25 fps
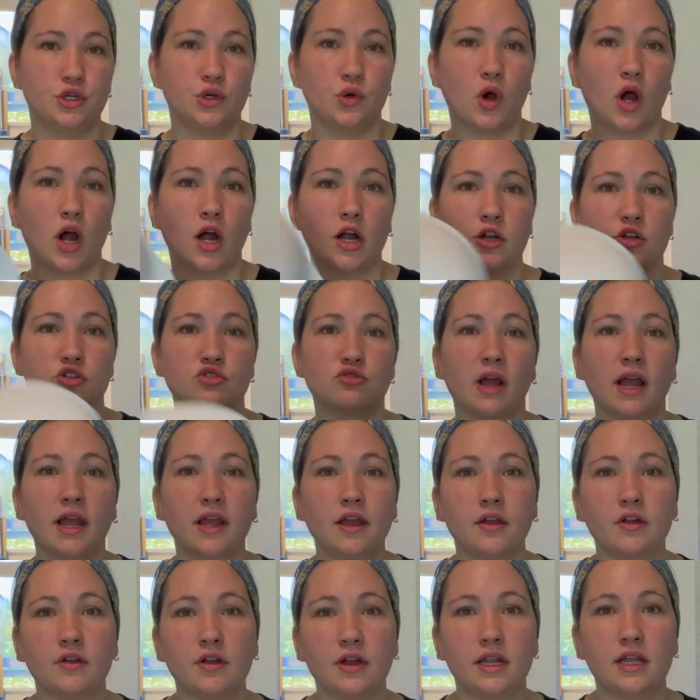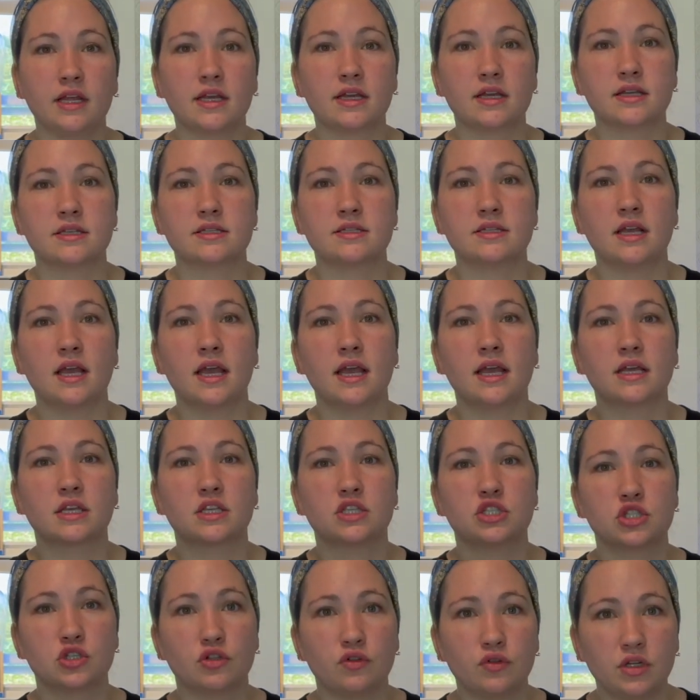our dry ingredients,
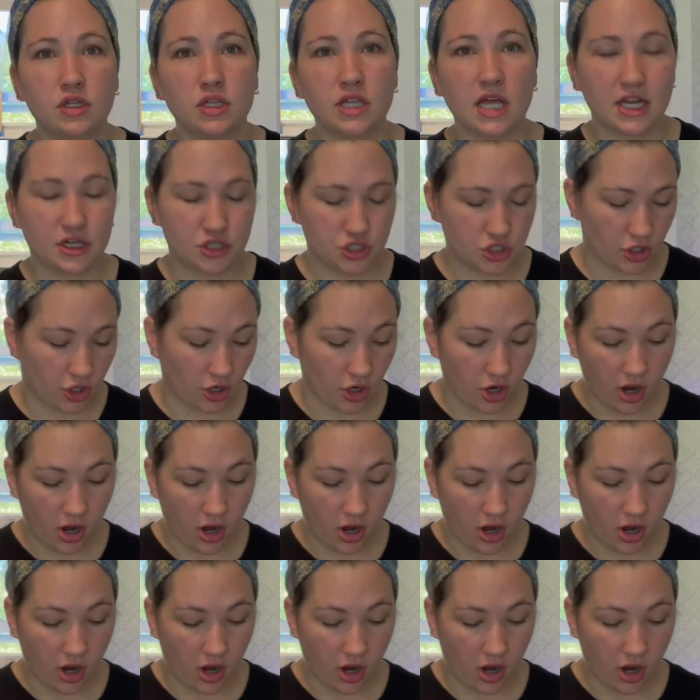excluding that sugar,